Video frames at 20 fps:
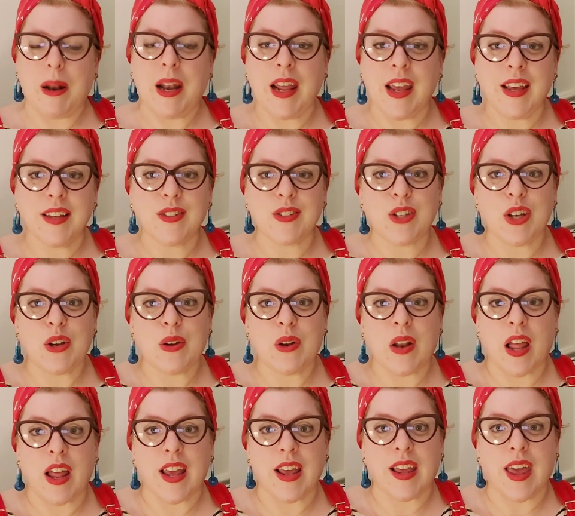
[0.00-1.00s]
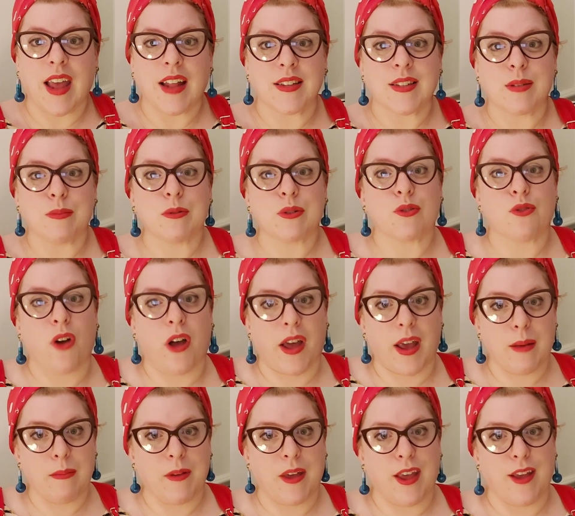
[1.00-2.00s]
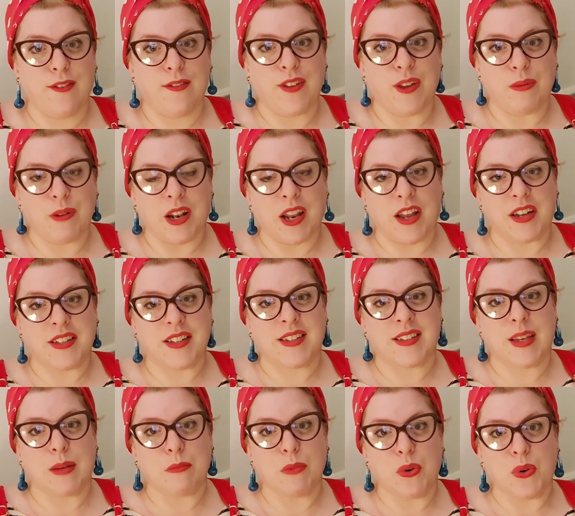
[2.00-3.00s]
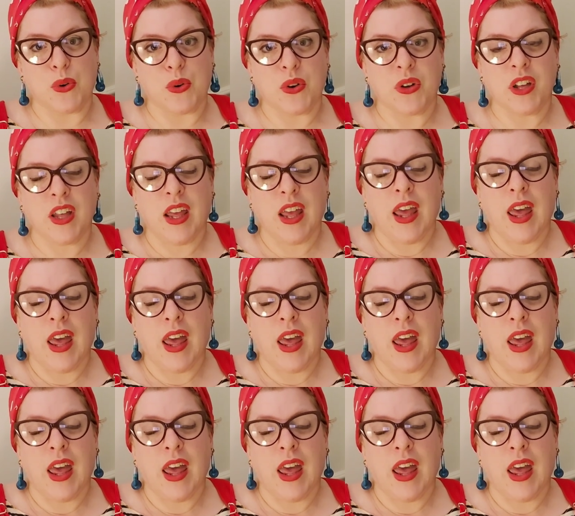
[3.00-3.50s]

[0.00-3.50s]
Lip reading: Please do like and subscribe if you would like to see more.